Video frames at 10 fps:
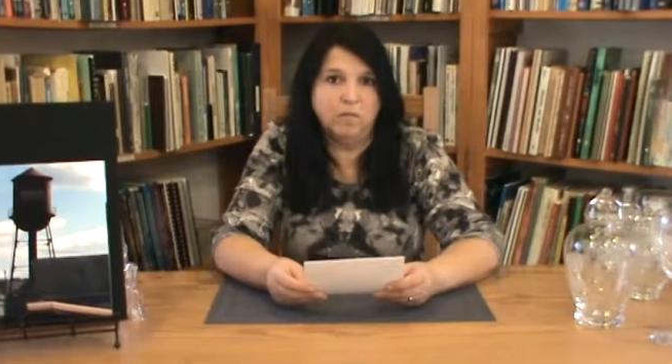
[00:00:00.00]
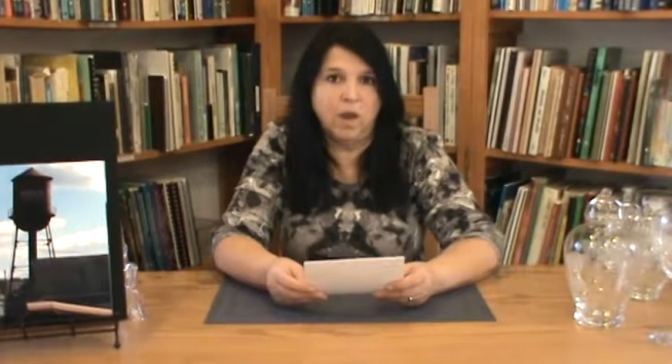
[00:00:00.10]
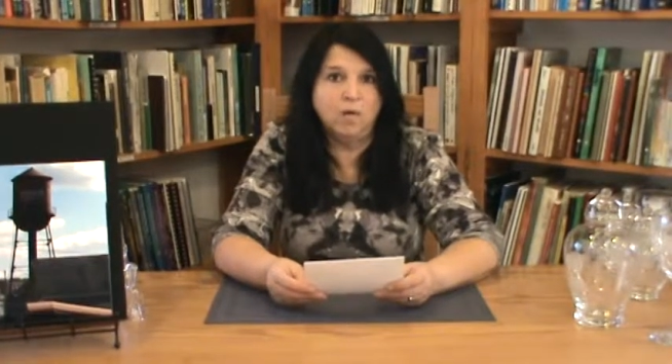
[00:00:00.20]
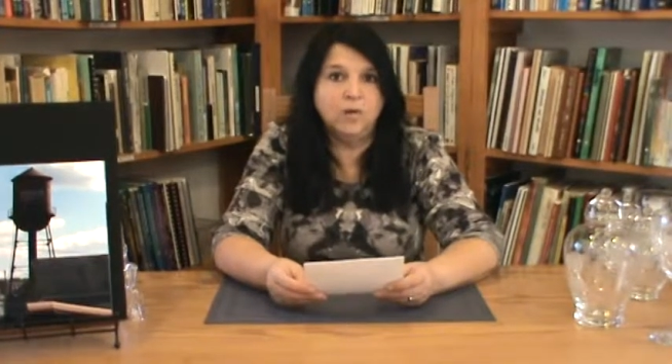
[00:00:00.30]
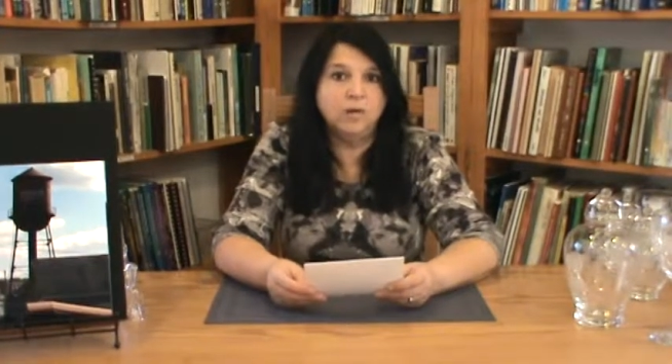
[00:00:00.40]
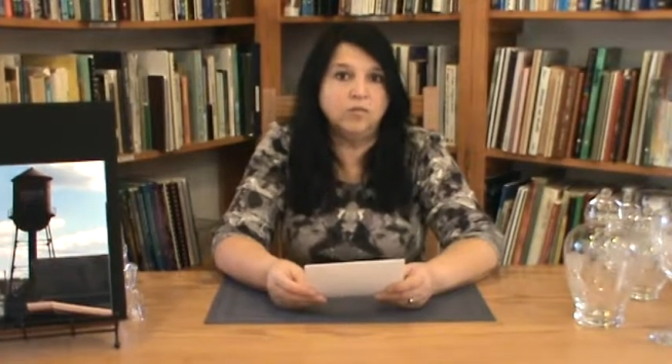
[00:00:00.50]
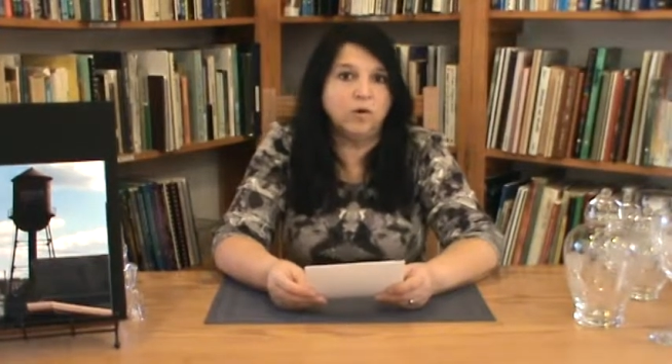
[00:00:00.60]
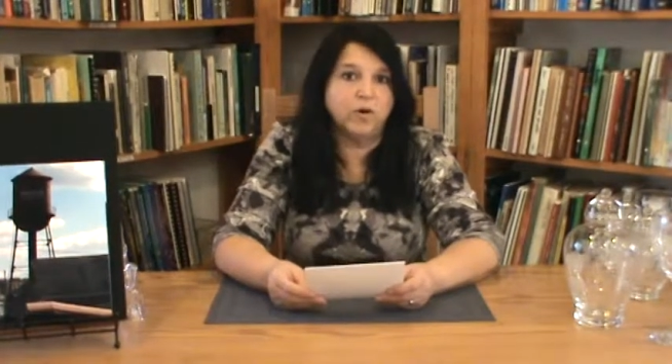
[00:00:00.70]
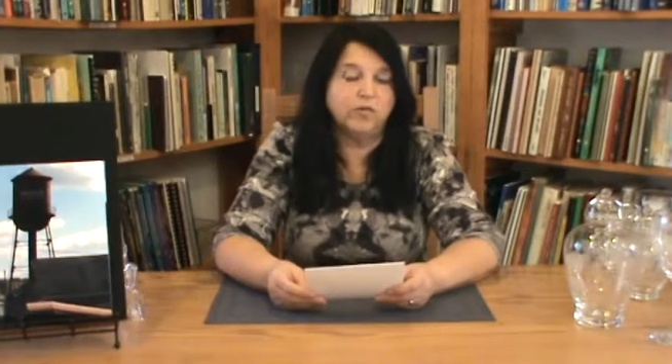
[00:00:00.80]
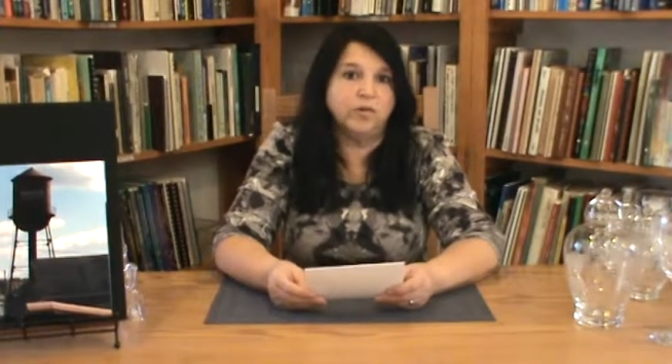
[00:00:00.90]
they only
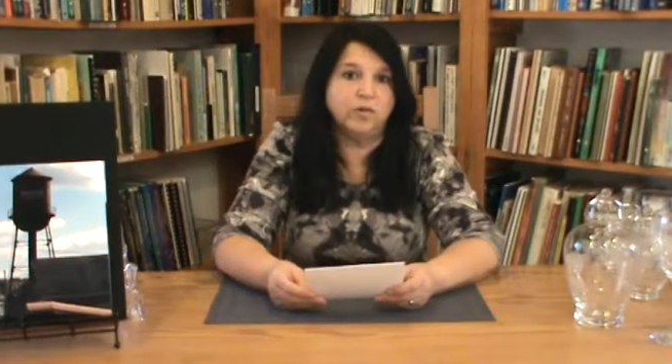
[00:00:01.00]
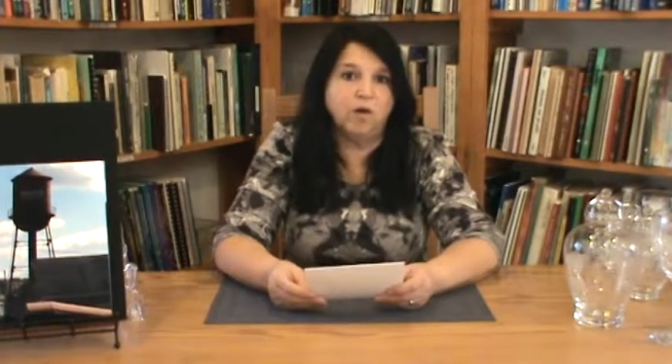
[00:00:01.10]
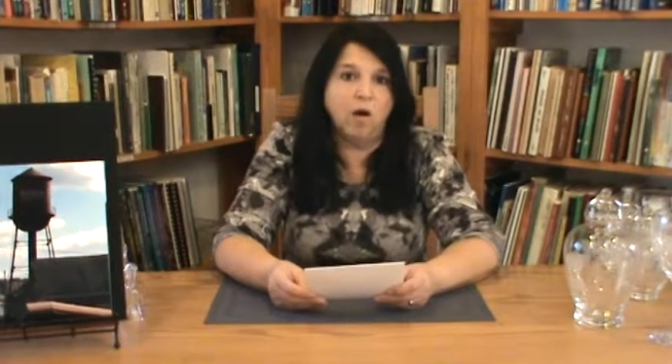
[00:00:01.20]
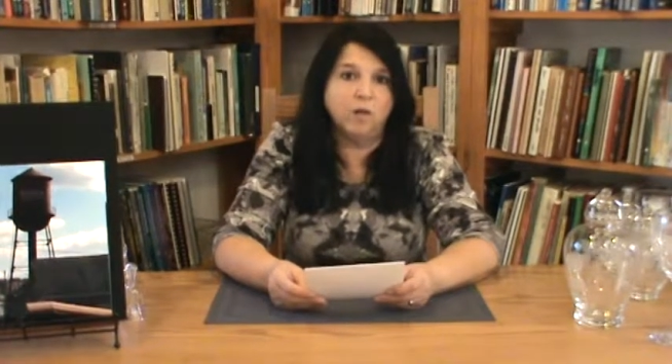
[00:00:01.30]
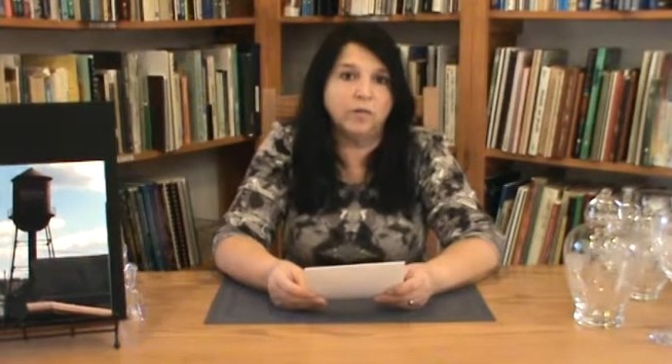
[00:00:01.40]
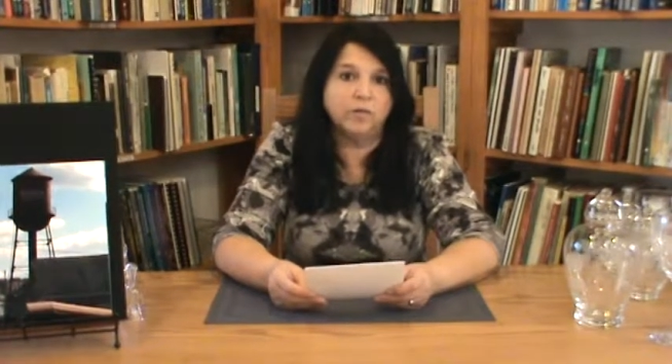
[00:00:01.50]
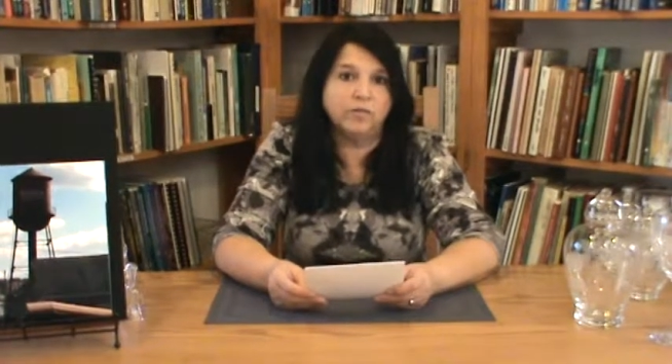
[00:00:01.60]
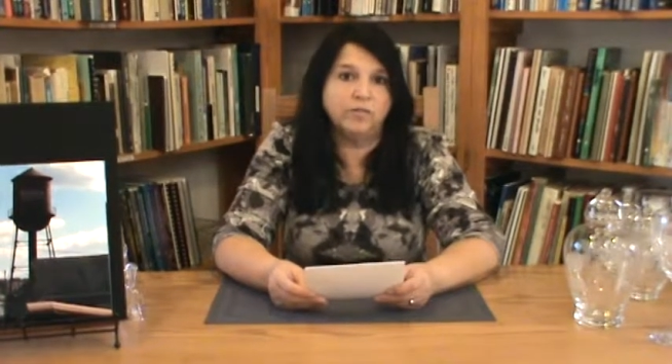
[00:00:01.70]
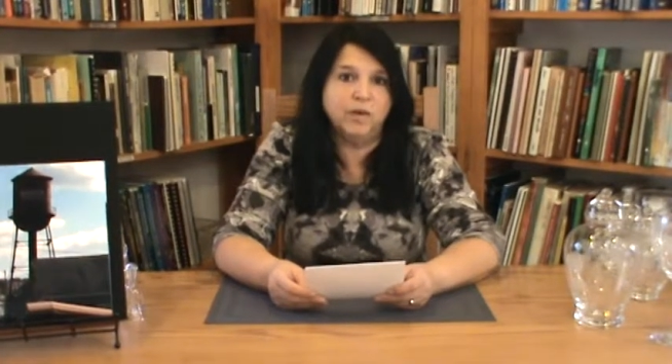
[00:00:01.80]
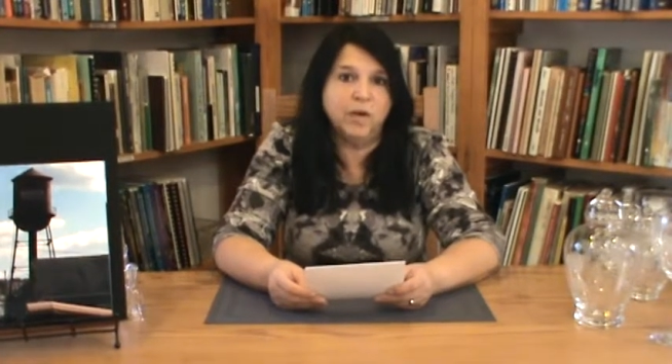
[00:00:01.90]
charged $1 a
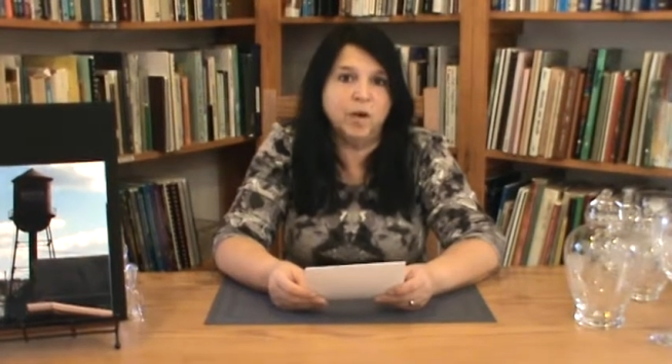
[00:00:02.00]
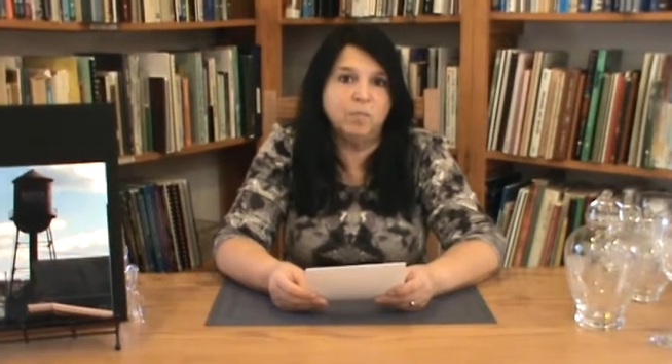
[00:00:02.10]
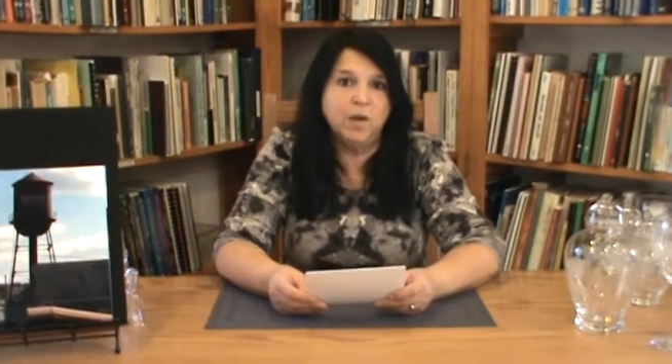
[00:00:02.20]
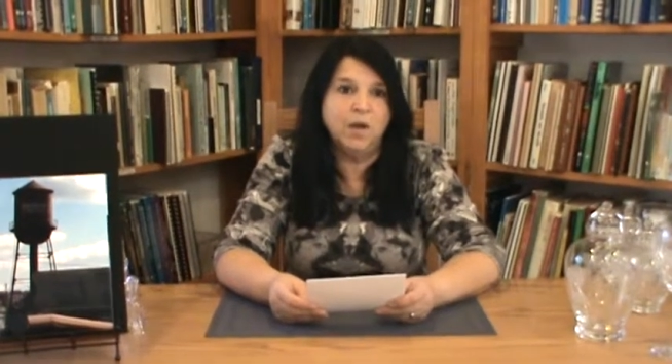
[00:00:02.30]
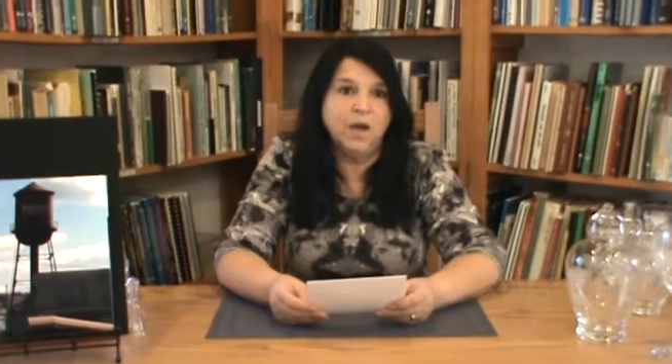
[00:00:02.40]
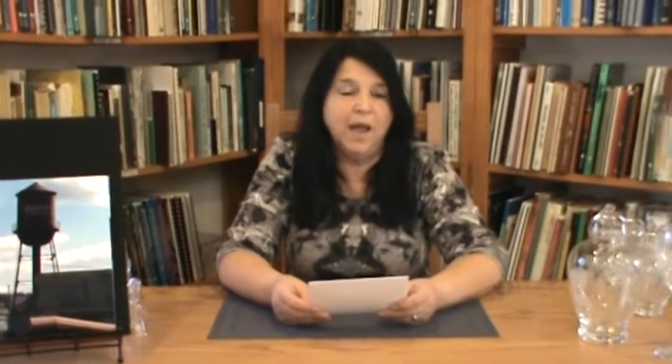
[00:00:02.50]
stem,